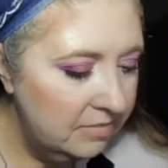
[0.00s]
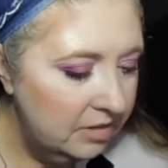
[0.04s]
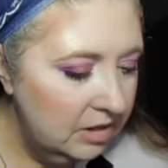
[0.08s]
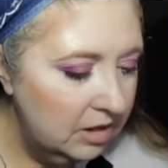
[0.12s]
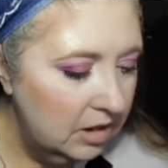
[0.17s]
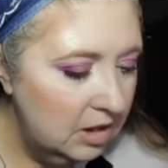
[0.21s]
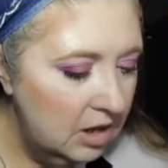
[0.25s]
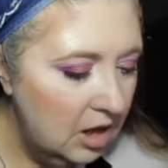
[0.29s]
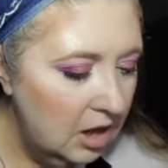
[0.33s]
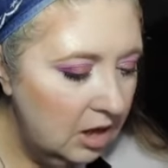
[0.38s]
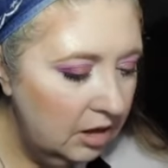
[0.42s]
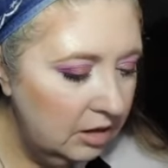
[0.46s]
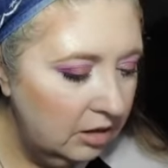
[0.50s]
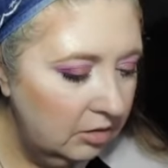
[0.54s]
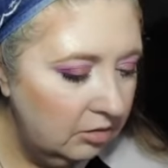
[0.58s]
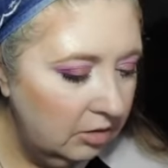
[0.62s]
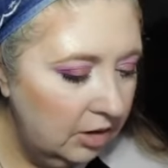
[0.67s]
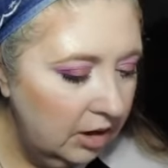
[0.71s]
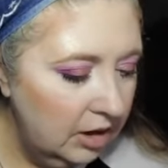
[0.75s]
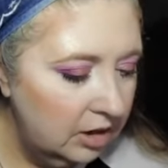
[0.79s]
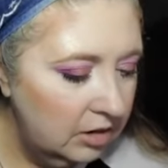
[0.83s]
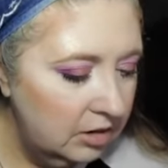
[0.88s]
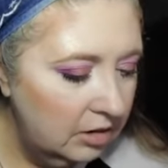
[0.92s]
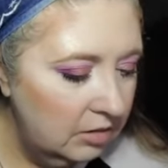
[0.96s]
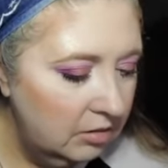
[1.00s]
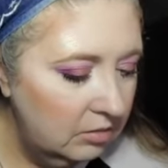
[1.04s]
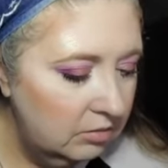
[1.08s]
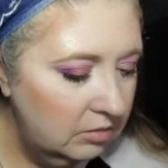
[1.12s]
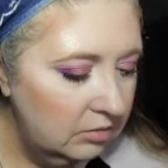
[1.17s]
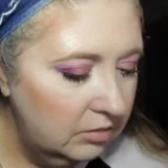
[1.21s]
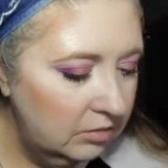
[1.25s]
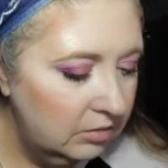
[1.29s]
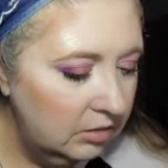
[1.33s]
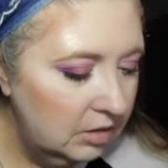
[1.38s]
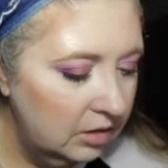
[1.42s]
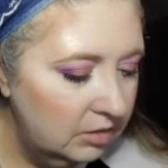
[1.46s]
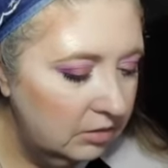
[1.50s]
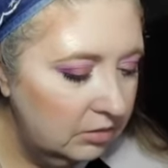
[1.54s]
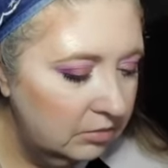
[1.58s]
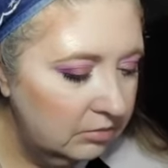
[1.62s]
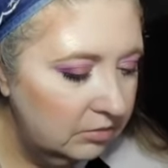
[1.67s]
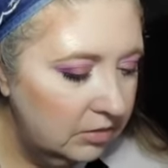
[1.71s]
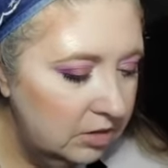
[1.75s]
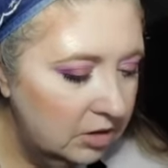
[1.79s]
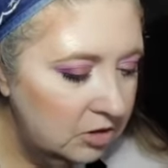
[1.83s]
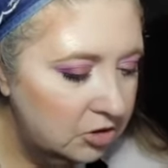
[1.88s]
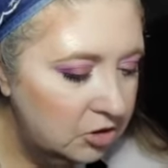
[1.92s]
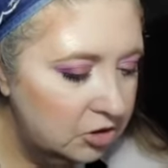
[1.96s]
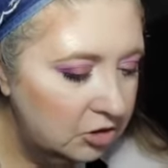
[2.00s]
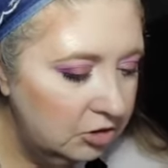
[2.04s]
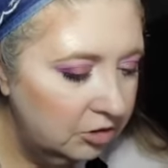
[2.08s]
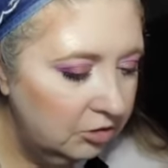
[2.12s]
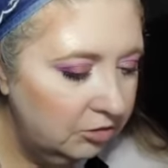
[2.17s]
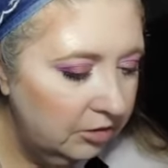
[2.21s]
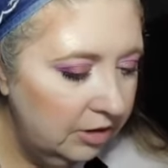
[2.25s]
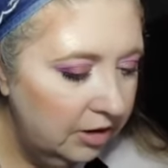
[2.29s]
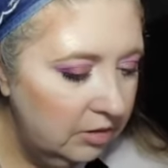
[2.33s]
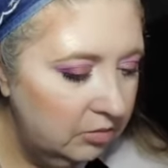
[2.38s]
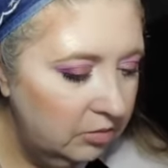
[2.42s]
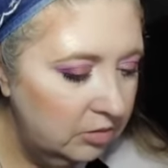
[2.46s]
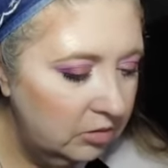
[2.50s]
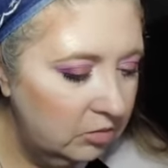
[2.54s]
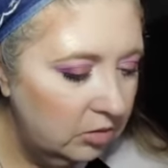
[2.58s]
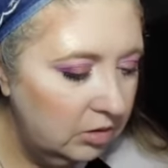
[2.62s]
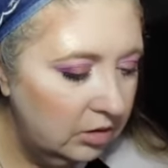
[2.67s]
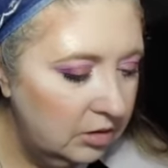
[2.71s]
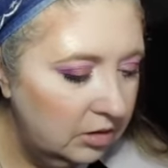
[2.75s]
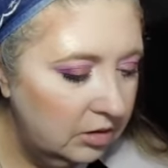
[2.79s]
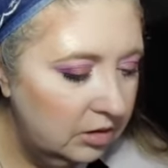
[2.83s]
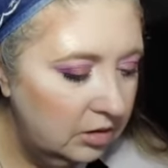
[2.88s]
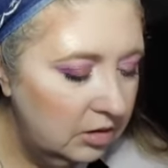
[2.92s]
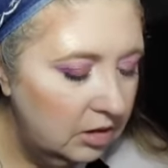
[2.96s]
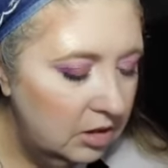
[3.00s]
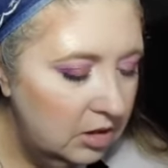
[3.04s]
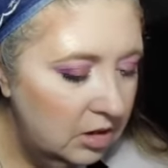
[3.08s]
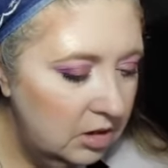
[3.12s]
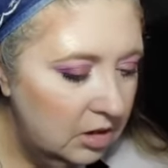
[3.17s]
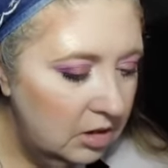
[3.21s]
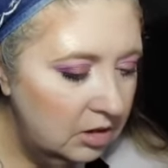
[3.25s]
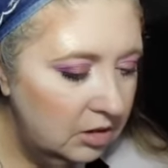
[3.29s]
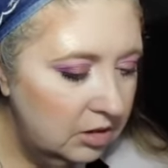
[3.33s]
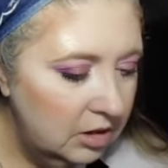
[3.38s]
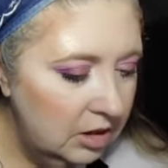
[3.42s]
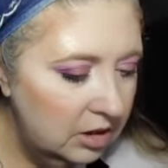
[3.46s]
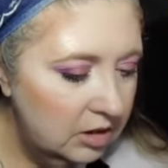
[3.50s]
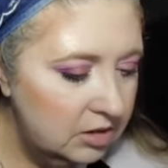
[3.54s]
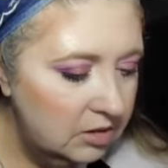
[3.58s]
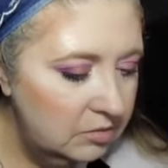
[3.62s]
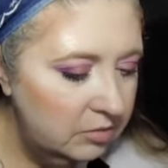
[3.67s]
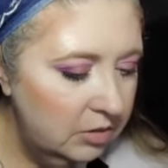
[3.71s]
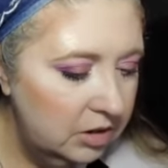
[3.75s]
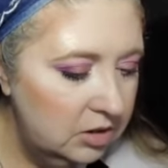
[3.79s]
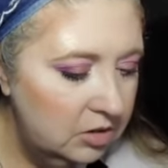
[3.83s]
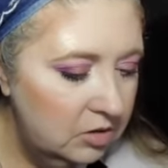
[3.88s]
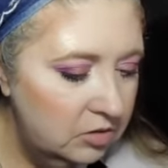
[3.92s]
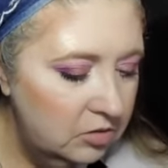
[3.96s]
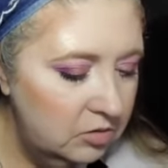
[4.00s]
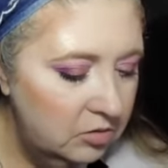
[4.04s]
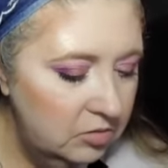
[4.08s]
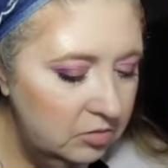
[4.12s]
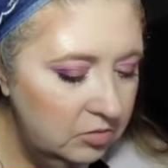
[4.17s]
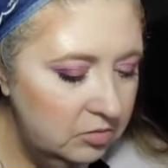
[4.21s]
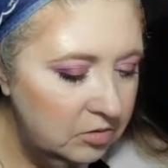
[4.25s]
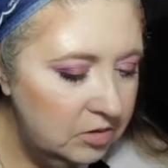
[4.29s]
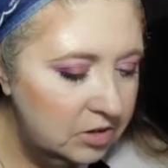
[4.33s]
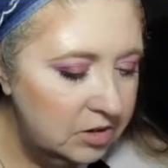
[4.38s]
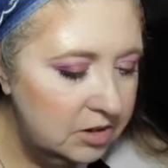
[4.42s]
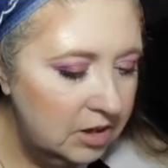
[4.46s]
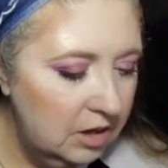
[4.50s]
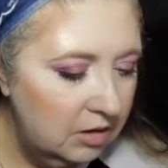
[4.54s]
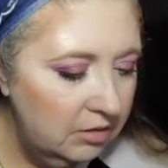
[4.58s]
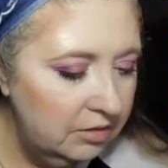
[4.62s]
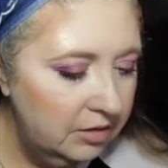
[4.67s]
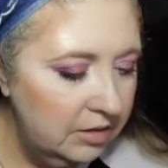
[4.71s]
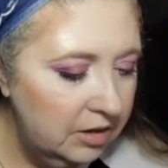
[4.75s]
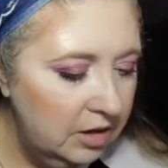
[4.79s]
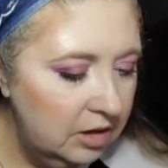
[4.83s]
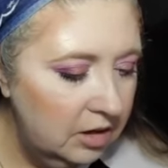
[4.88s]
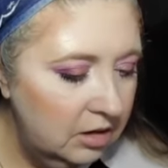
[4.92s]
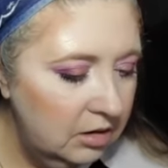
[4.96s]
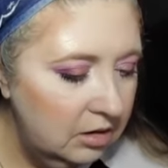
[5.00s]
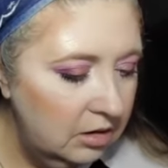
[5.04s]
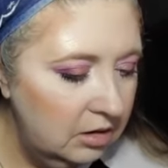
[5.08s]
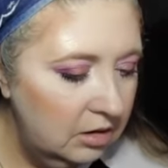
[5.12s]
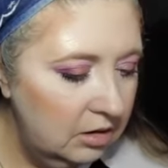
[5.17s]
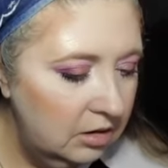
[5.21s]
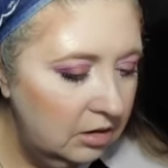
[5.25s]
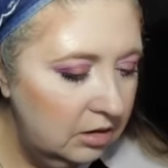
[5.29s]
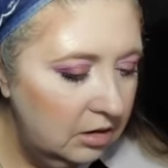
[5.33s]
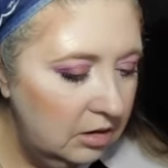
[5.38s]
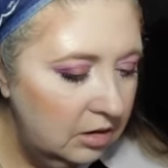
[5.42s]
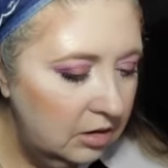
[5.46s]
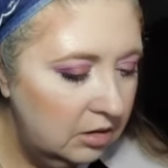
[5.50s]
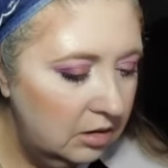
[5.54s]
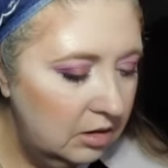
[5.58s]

Not gray though. I'm not sure gray would work. That's my nudes down there.